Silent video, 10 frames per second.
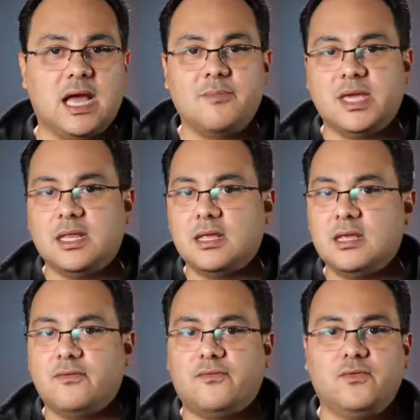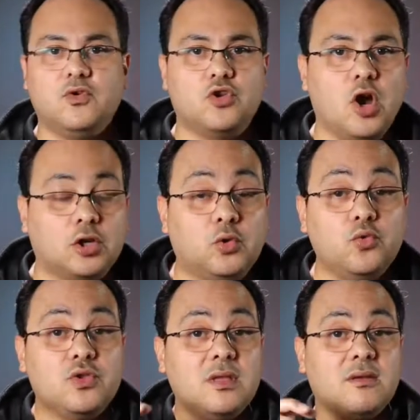I mean, if your dog
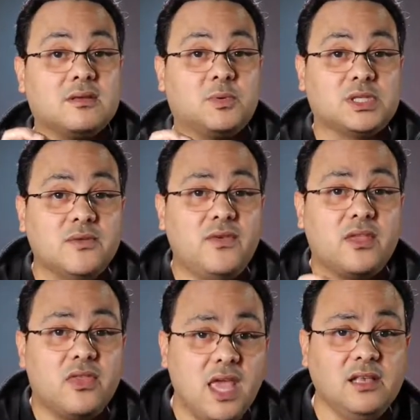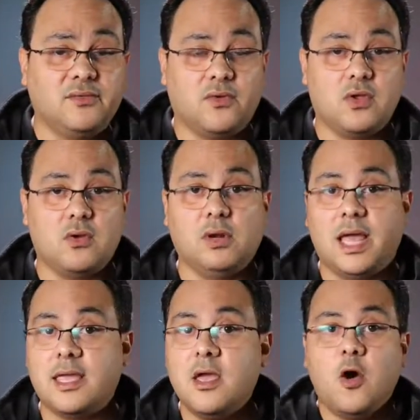do specific things for you,
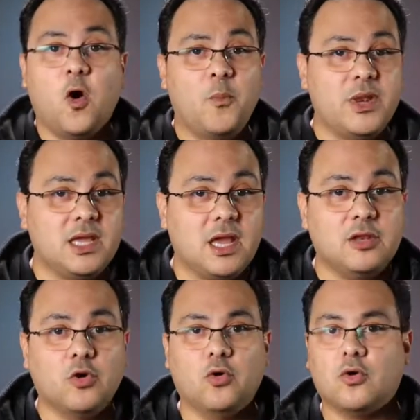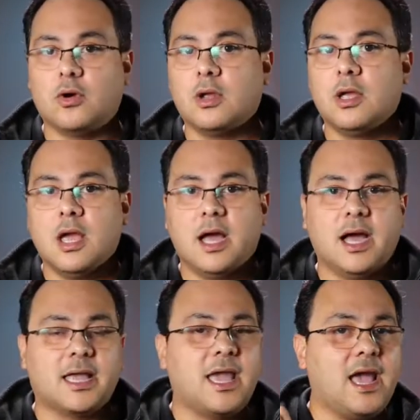like opening a door,
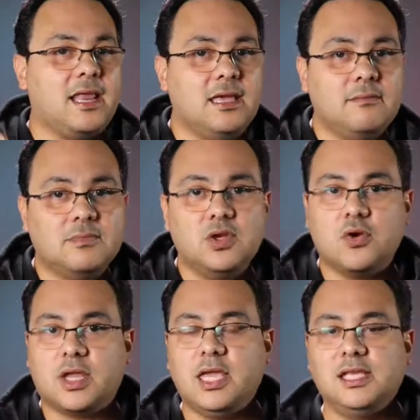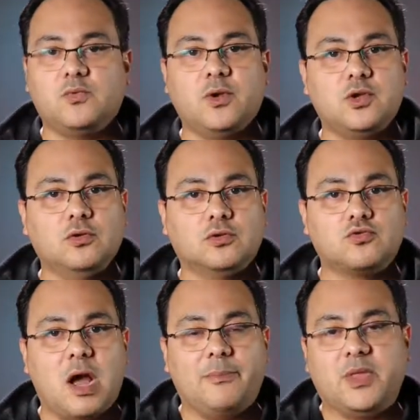getting your keys when you
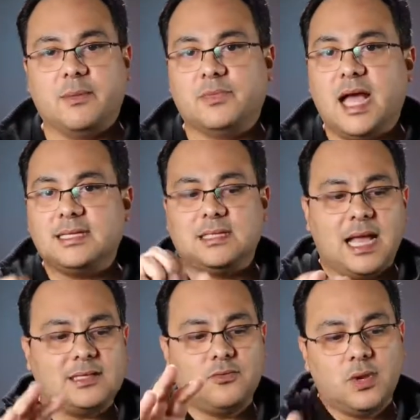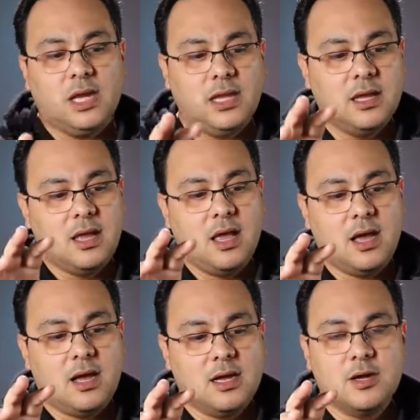drop them, that's really,
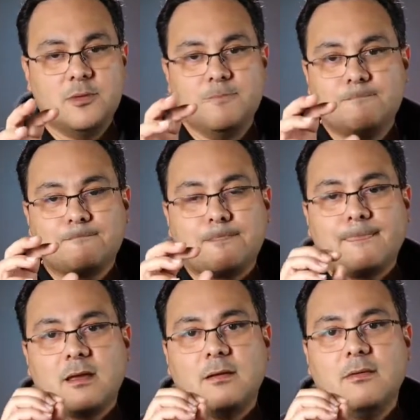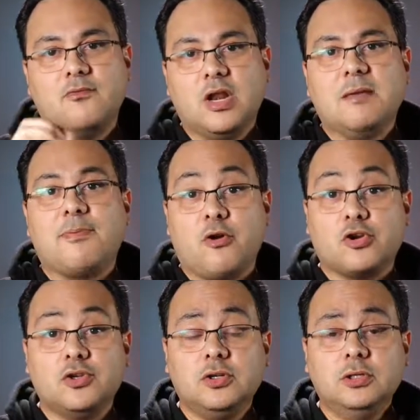really
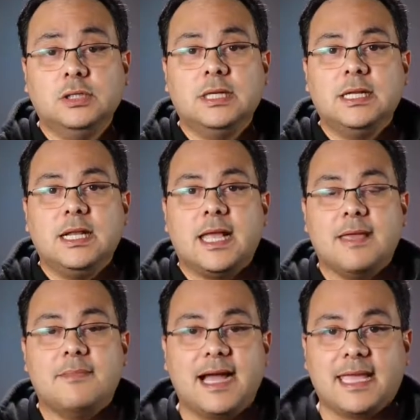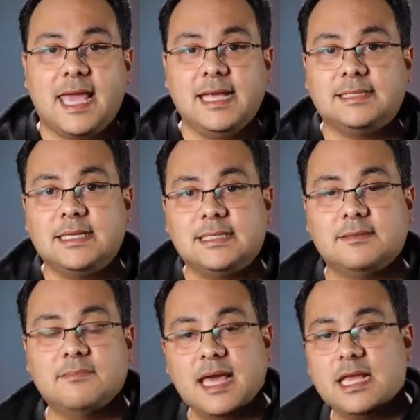personal. In my case, he's a
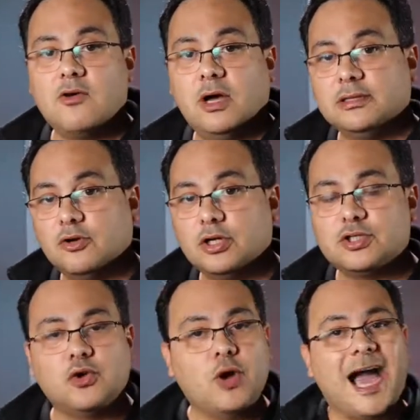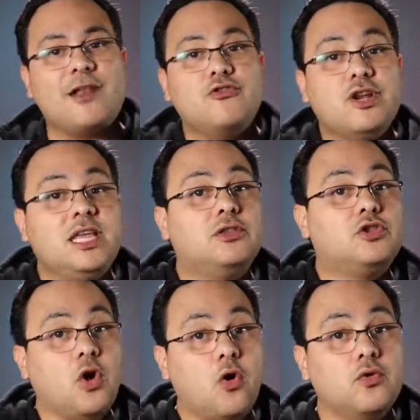medical alert, so I don't need
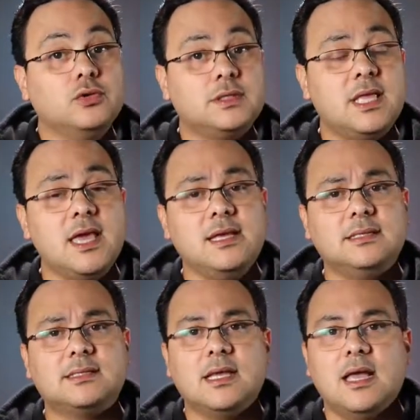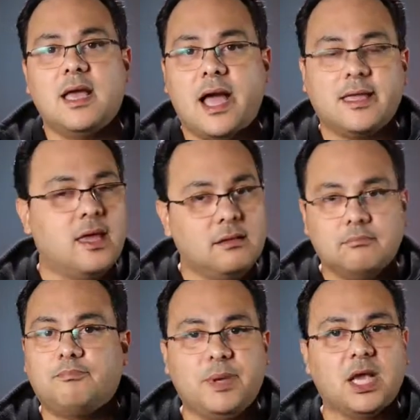those things. I
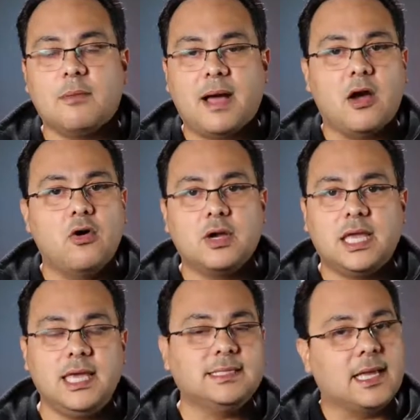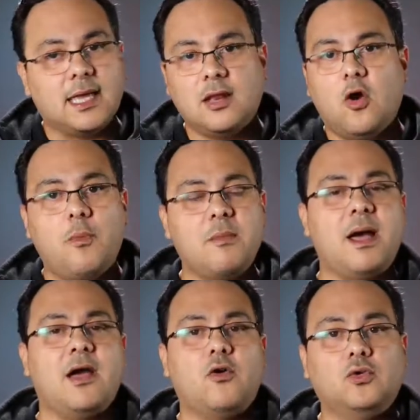can pick up my own keys. I can open
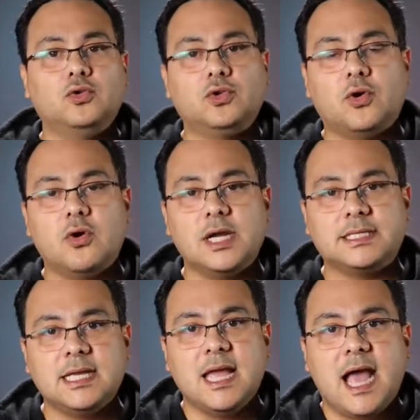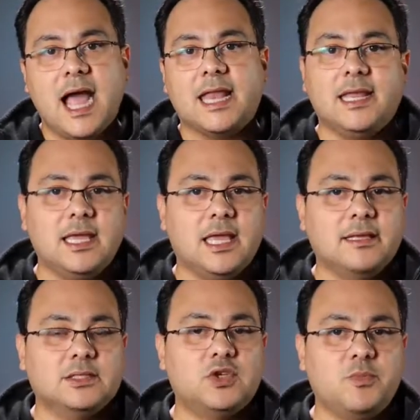my own doors. I need
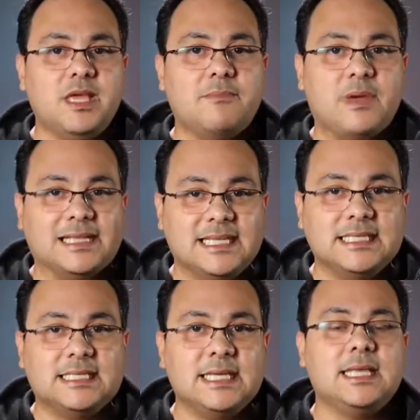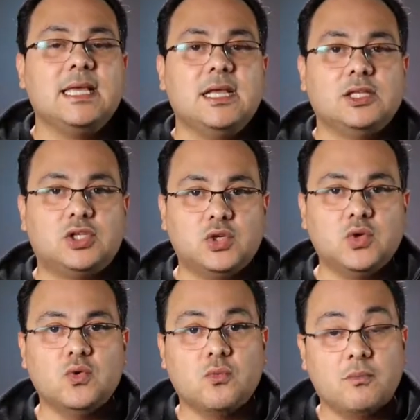him to be attentive
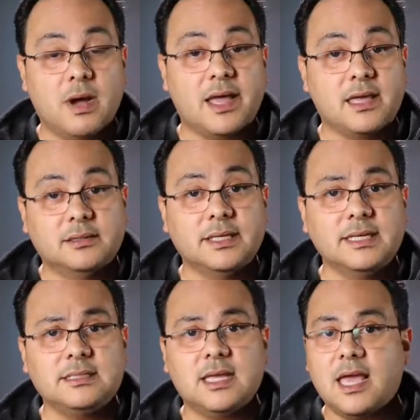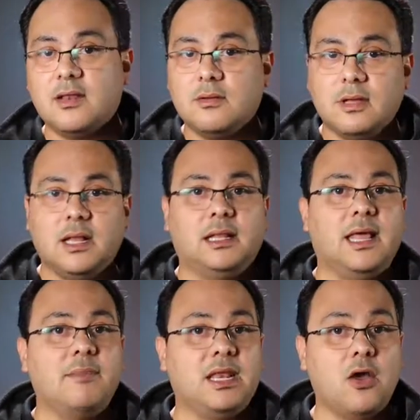to my illness and
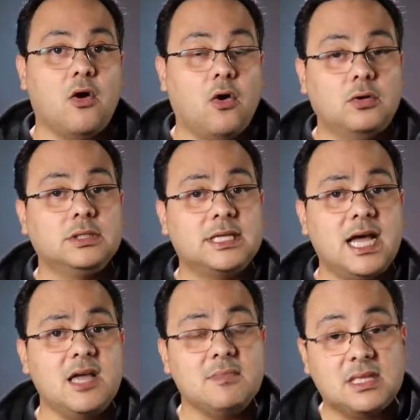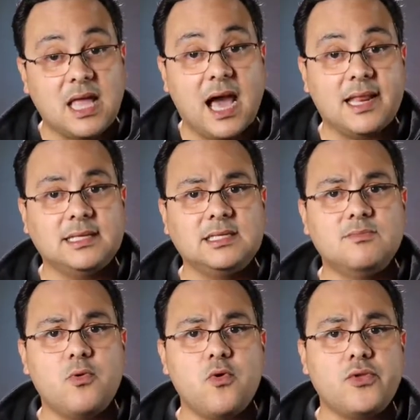let me know on time. That is
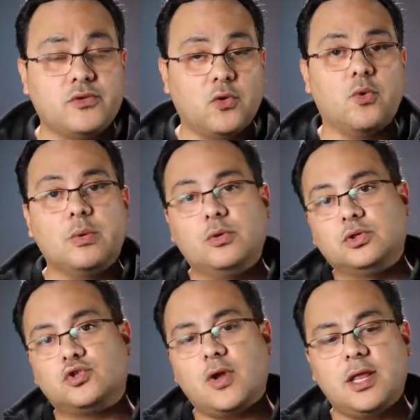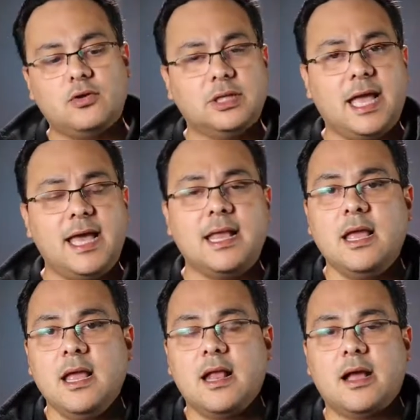important, so we will train on that.
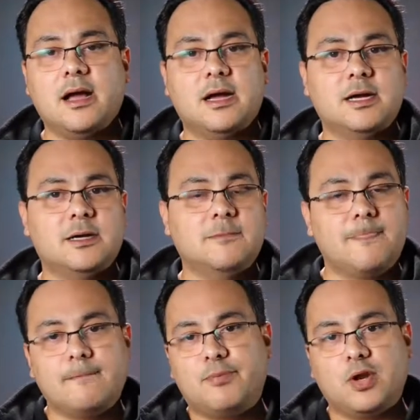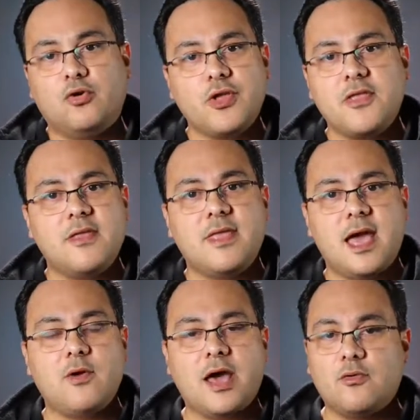But other than
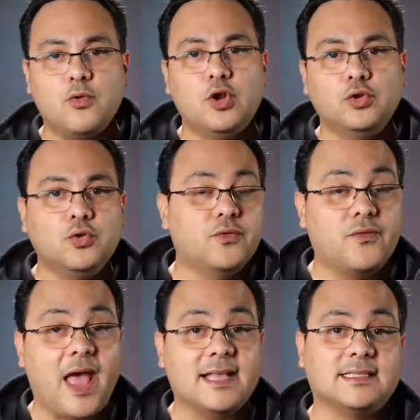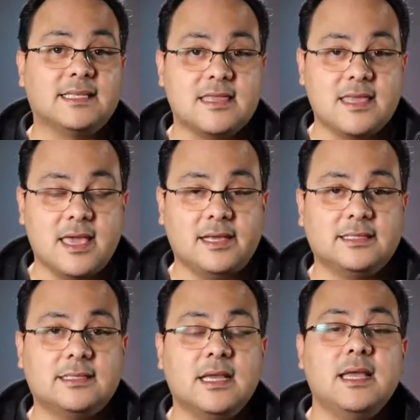that, we don't do fancy
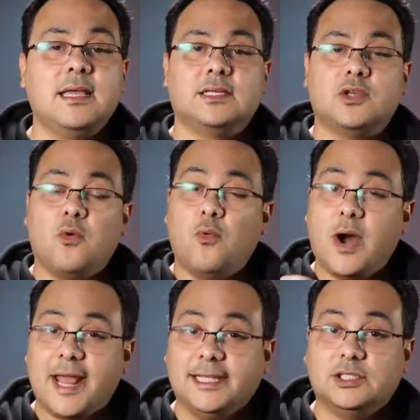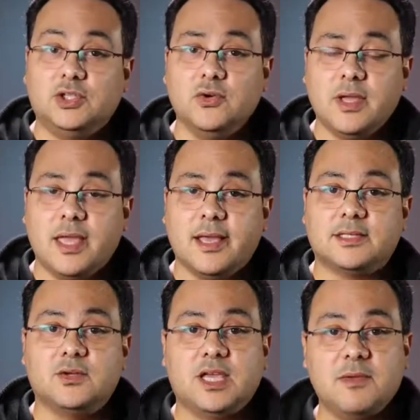things. So what I do is,
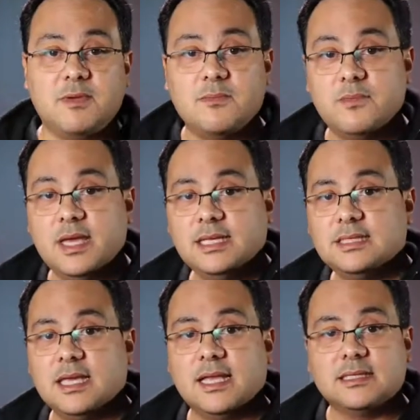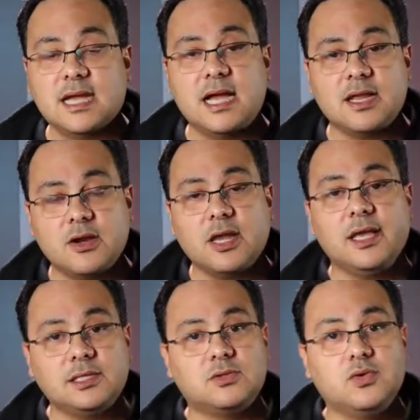to keep him busy and tired,
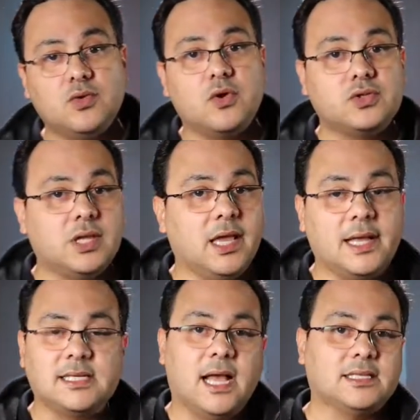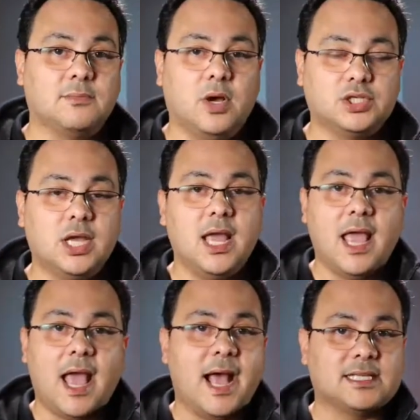is do those things as much
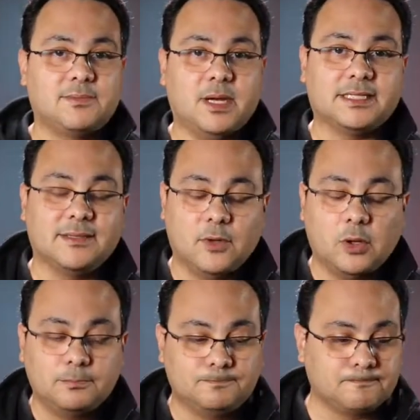as possible.